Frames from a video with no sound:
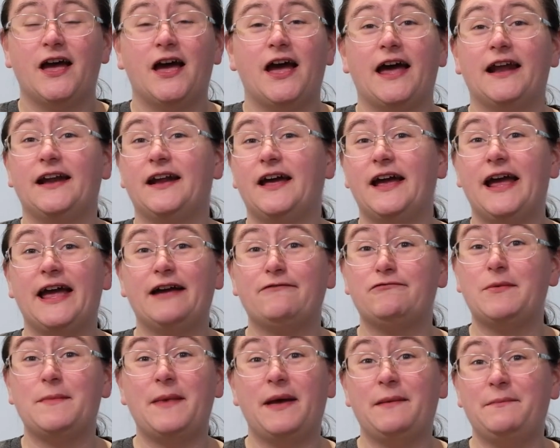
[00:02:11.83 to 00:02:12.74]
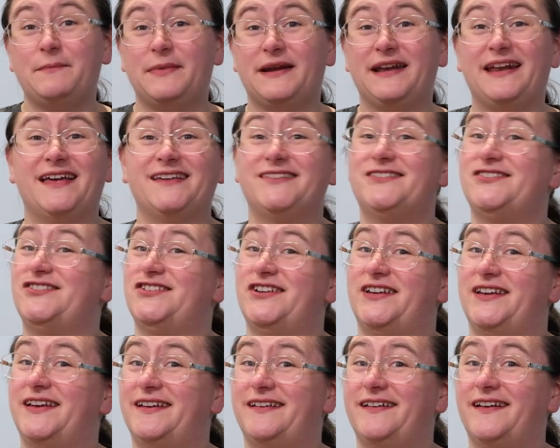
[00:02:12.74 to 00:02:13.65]
And I have, remember last
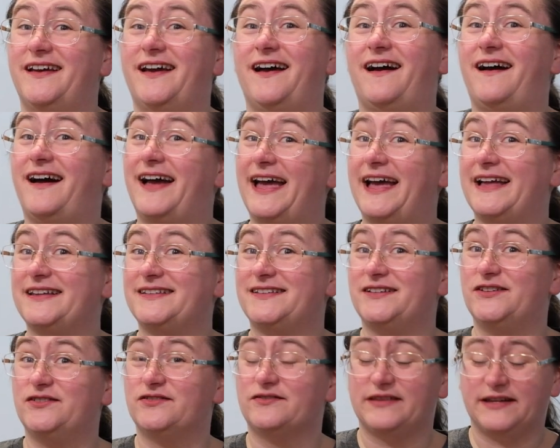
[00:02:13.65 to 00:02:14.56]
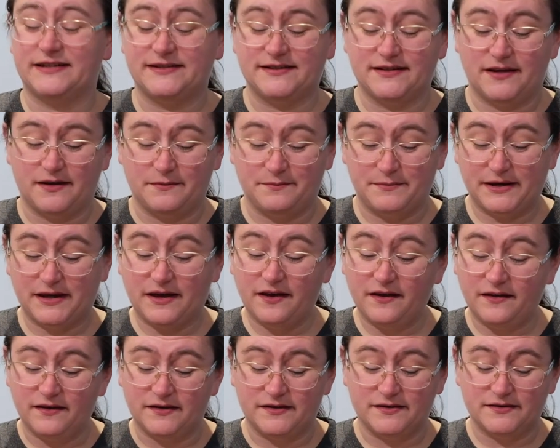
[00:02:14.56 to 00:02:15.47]
year I had to look that up
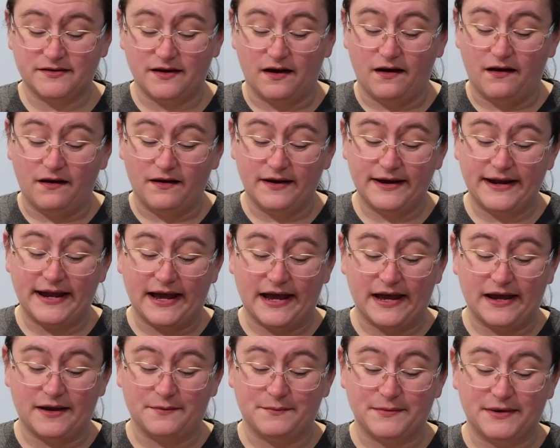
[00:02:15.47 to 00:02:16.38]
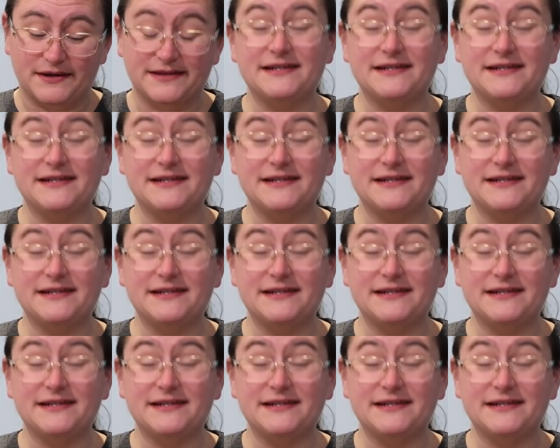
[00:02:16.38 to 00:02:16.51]
because I am